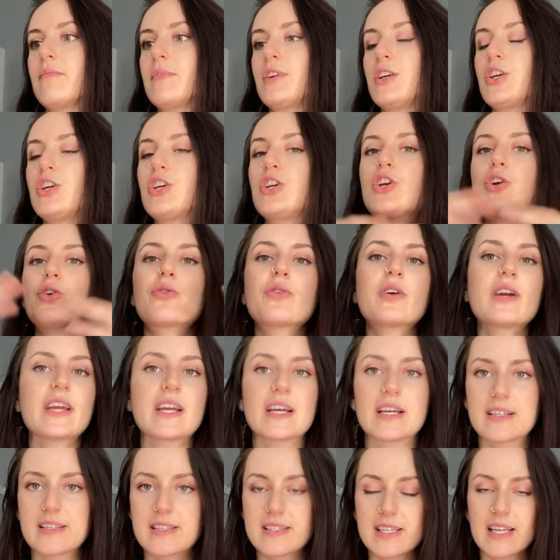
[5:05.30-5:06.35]

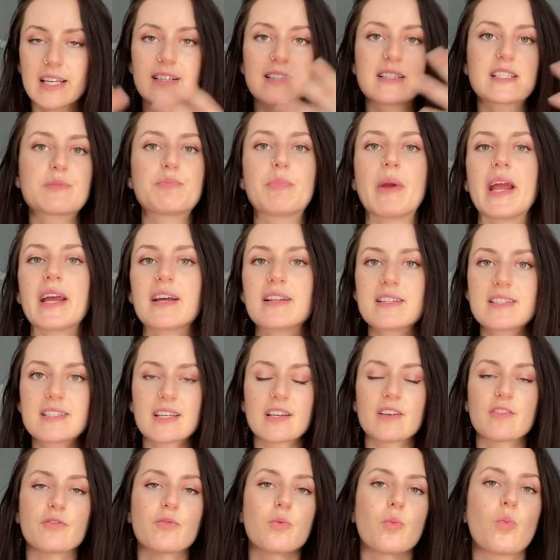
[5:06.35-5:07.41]
curious,
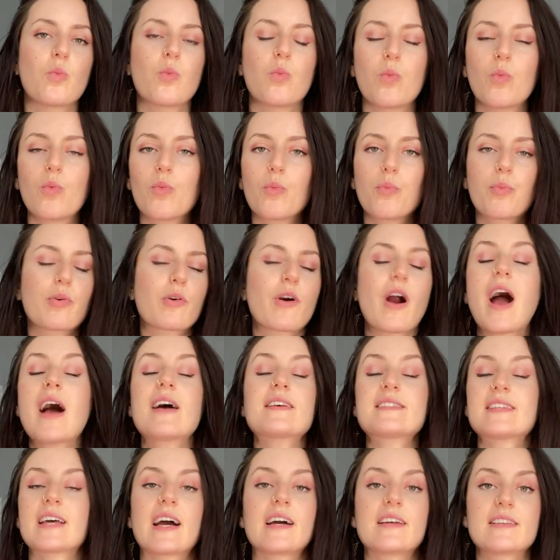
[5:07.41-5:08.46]
expansive
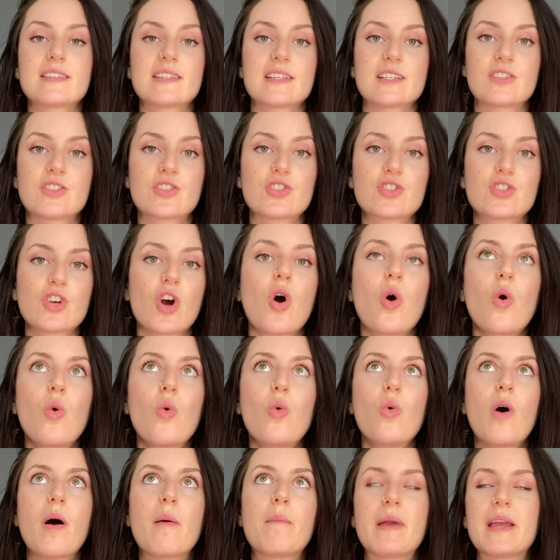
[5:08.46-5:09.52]
process. It's
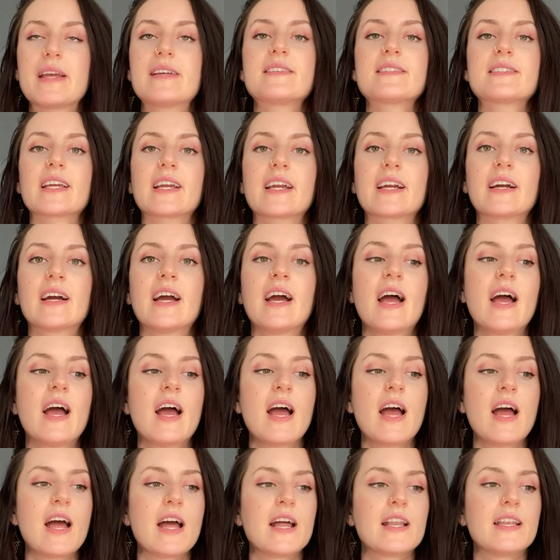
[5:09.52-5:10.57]
so amazing.
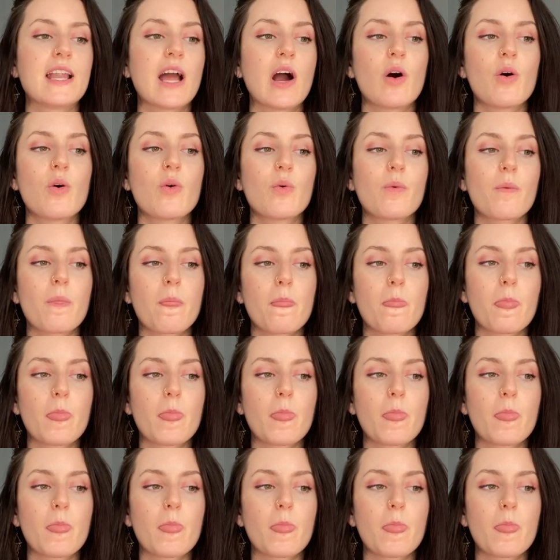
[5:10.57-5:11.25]
Now,